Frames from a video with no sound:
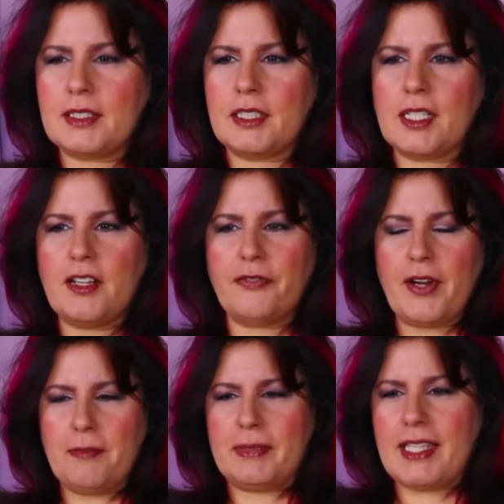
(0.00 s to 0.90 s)
It's gonna
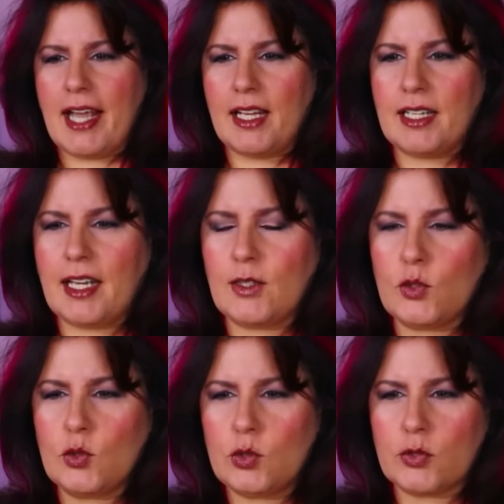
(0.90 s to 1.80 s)
frame Dan and
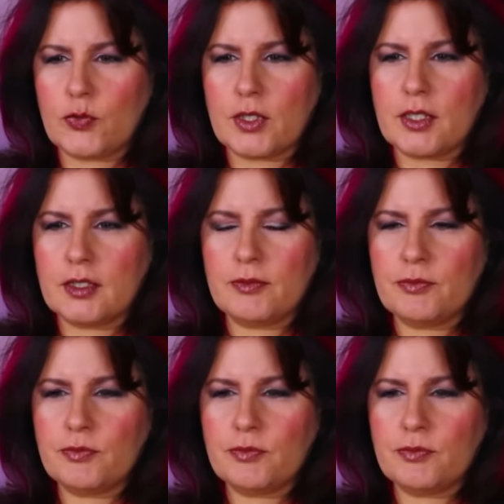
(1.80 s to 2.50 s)
killing Lucifer.